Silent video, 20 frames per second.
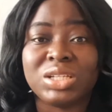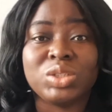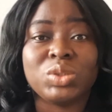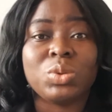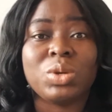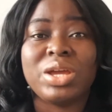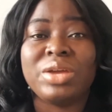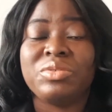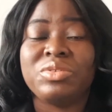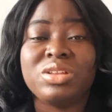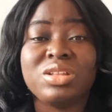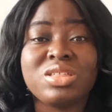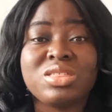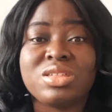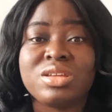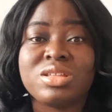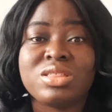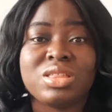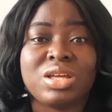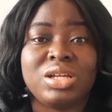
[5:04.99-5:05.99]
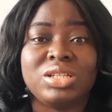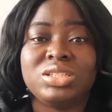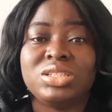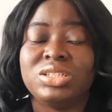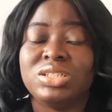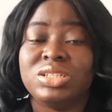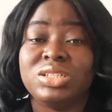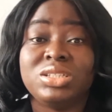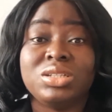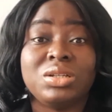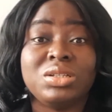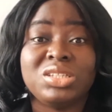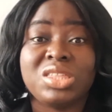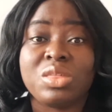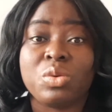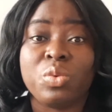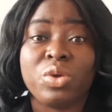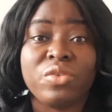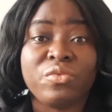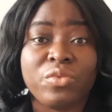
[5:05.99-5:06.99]
So I really think that digital is the
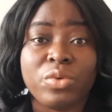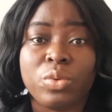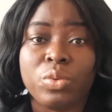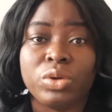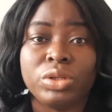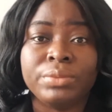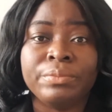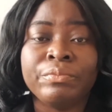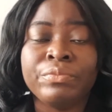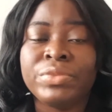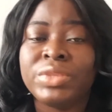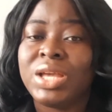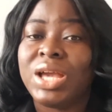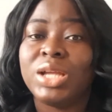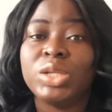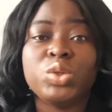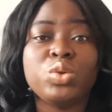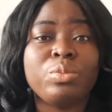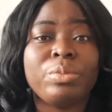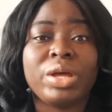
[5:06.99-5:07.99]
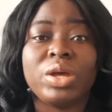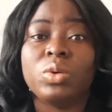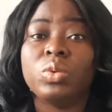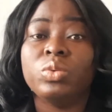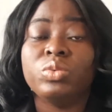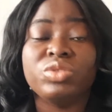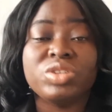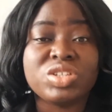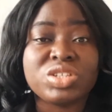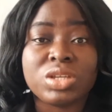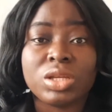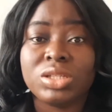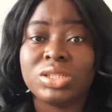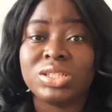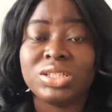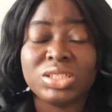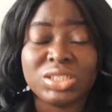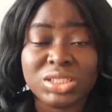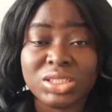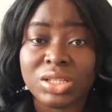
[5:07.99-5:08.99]
way forward. I do my own research
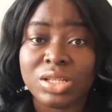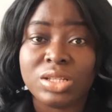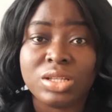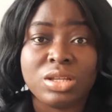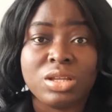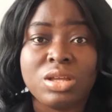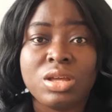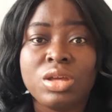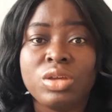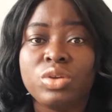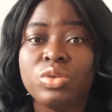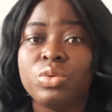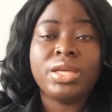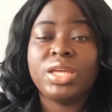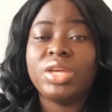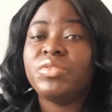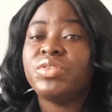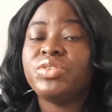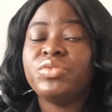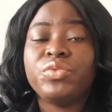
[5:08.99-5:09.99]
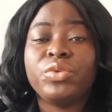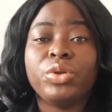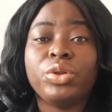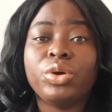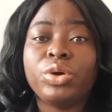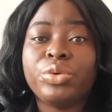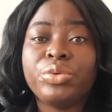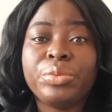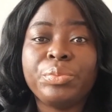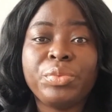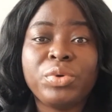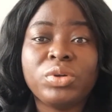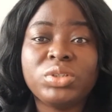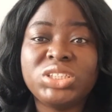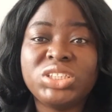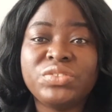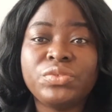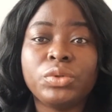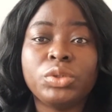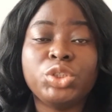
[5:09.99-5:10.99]
digitally. Even for law
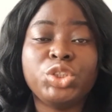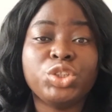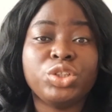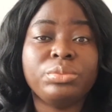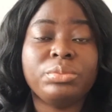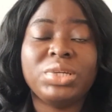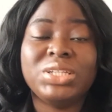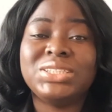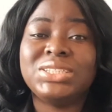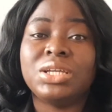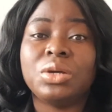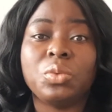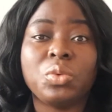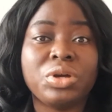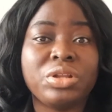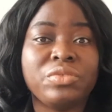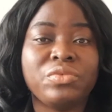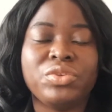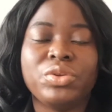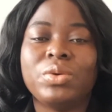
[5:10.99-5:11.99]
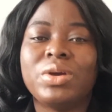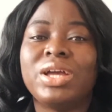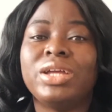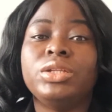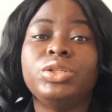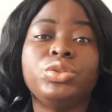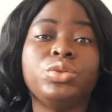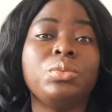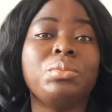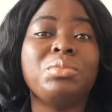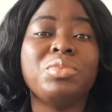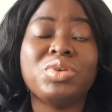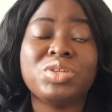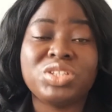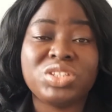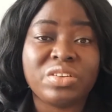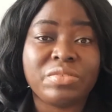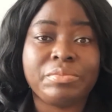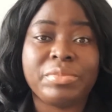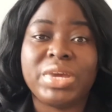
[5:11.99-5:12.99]
reports, for judgments and what have you, I do
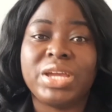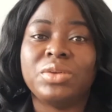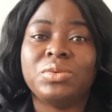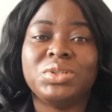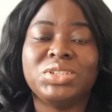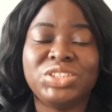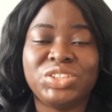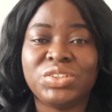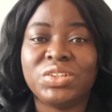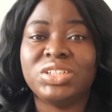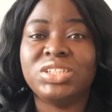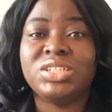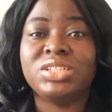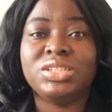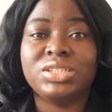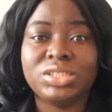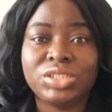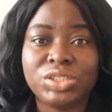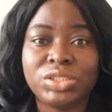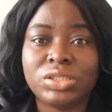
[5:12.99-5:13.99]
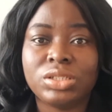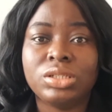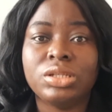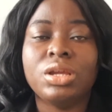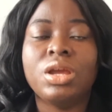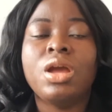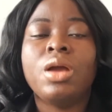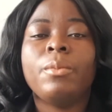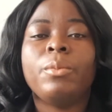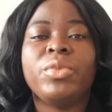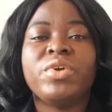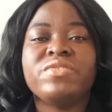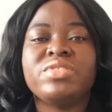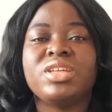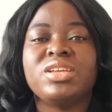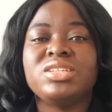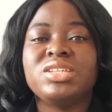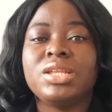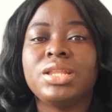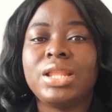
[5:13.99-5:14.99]
most of my research digitally. But if
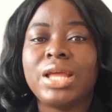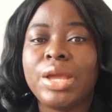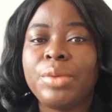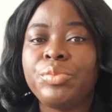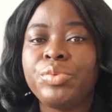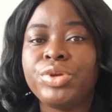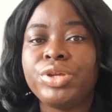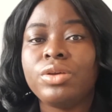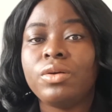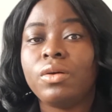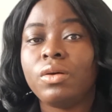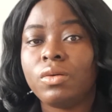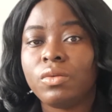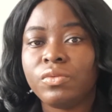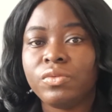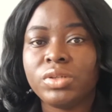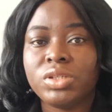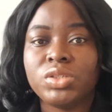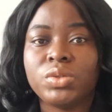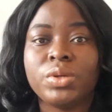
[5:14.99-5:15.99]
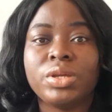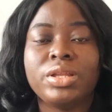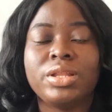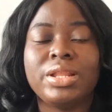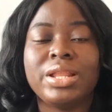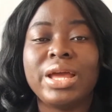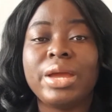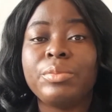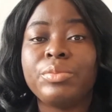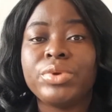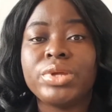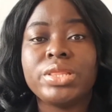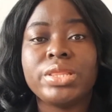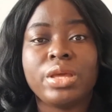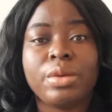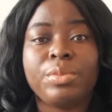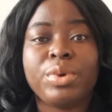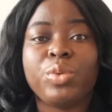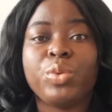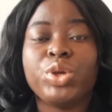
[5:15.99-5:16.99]
there's a library in your office or a library
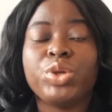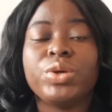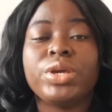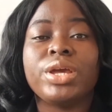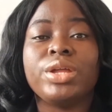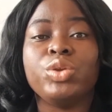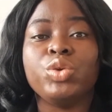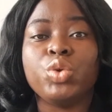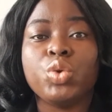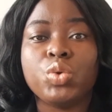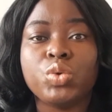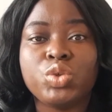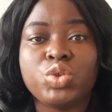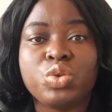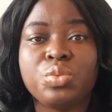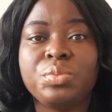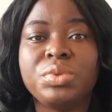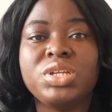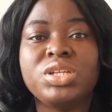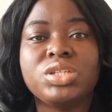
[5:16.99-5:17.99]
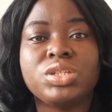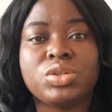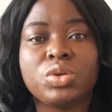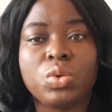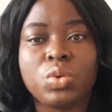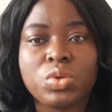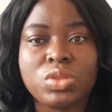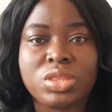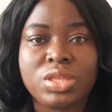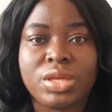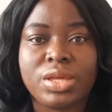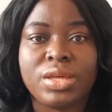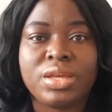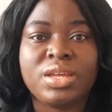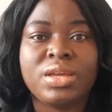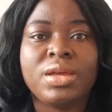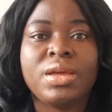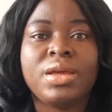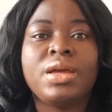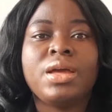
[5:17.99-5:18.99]
nearby where you can go to, please go there.
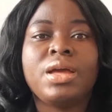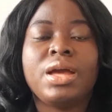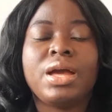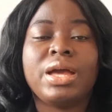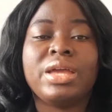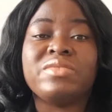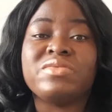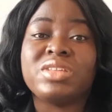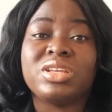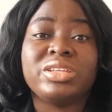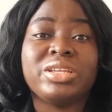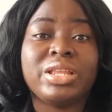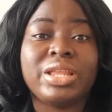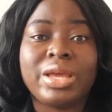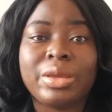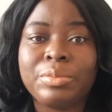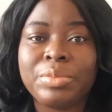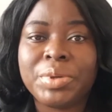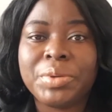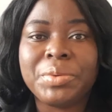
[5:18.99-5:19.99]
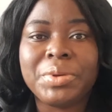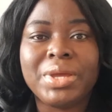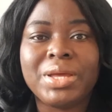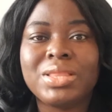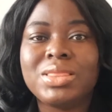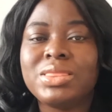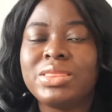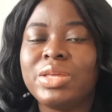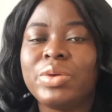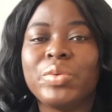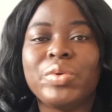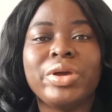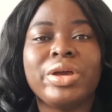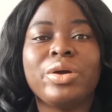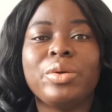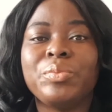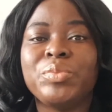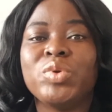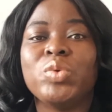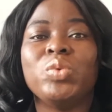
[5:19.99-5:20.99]
If there's a librarian, they will
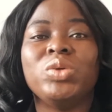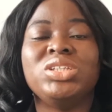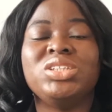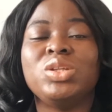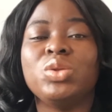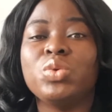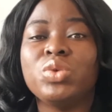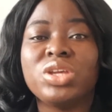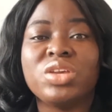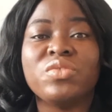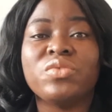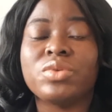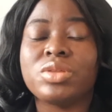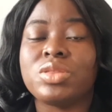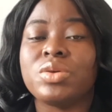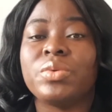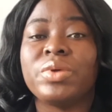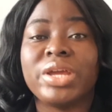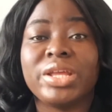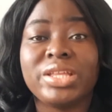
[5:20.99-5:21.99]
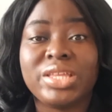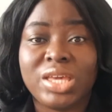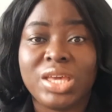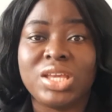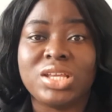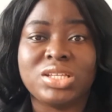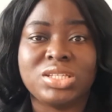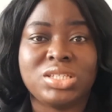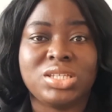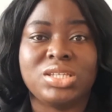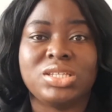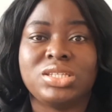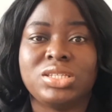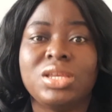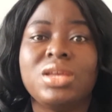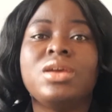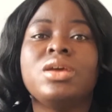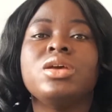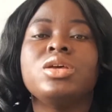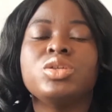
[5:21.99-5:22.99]
help you with looking for the right cases.
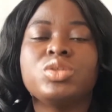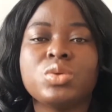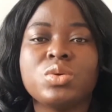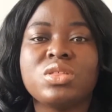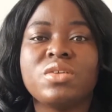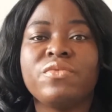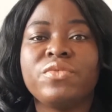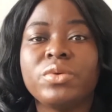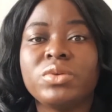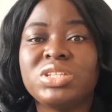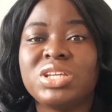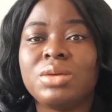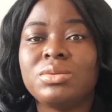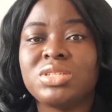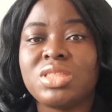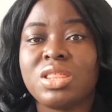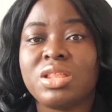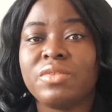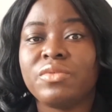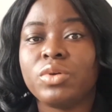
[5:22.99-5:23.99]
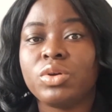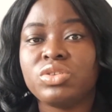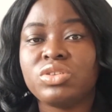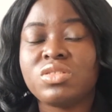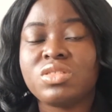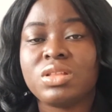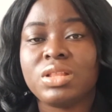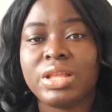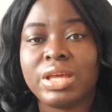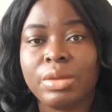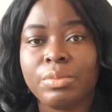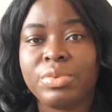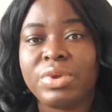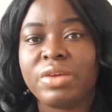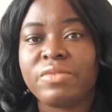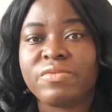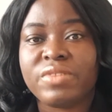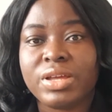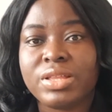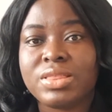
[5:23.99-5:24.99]
So the few times that I've gone to the library, I
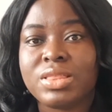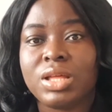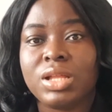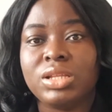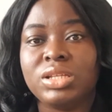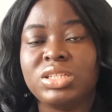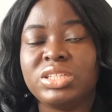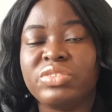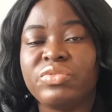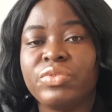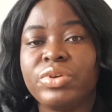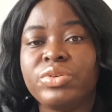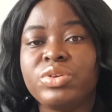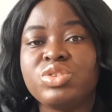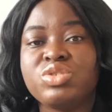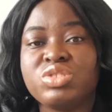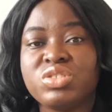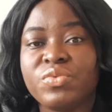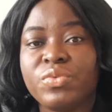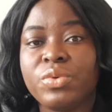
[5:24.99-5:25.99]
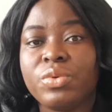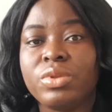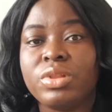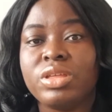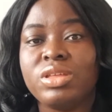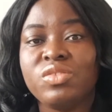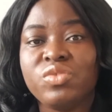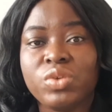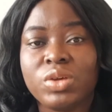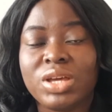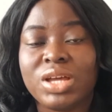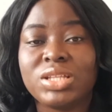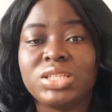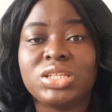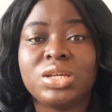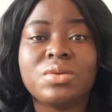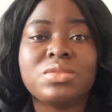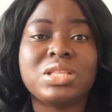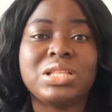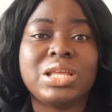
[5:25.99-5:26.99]
find that it's very useful if you can
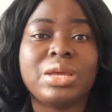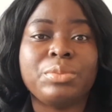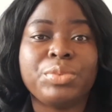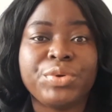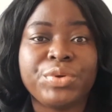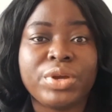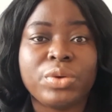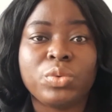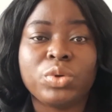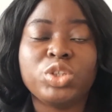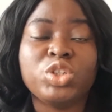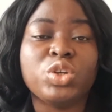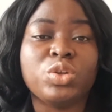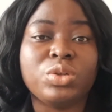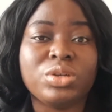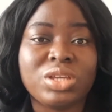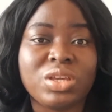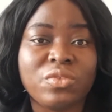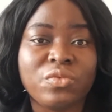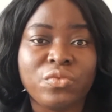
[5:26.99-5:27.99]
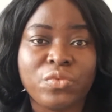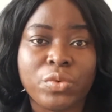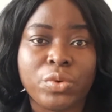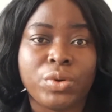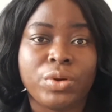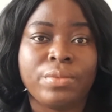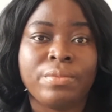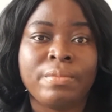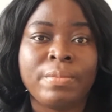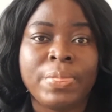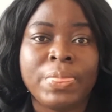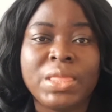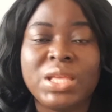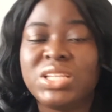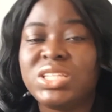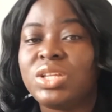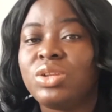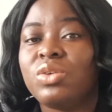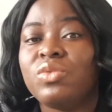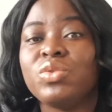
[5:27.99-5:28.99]
tell the librarian what you're looking for,
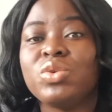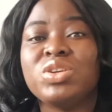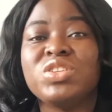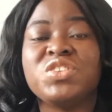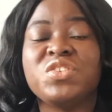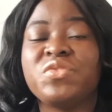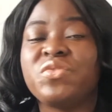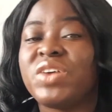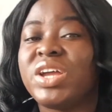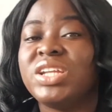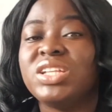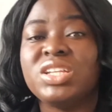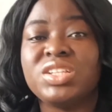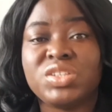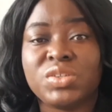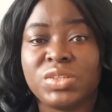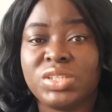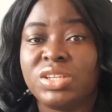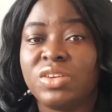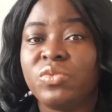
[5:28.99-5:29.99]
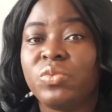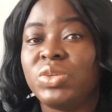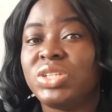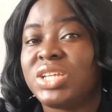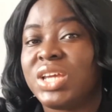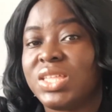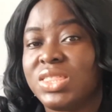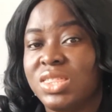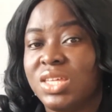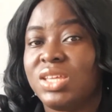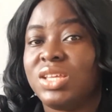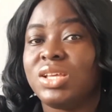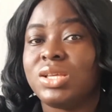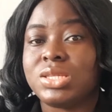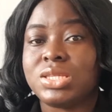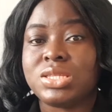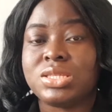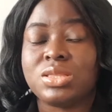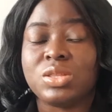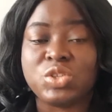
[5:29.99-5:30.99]
instead of going to find it yourself, which I think
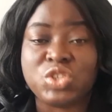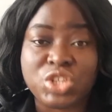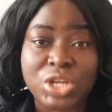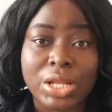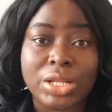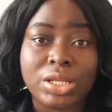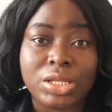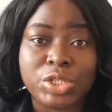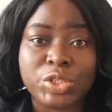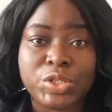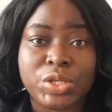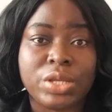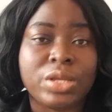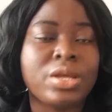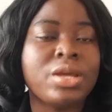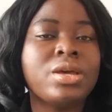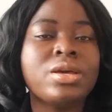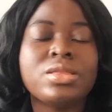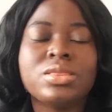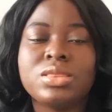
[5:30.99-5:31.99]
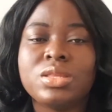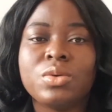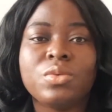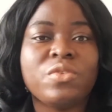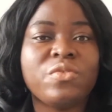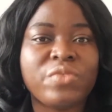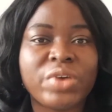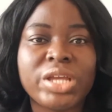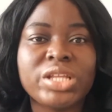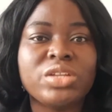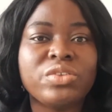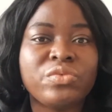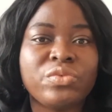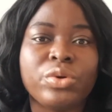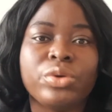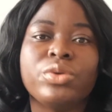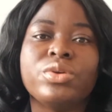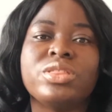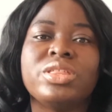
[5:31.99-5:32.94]
is the challenge here. They will find it for you.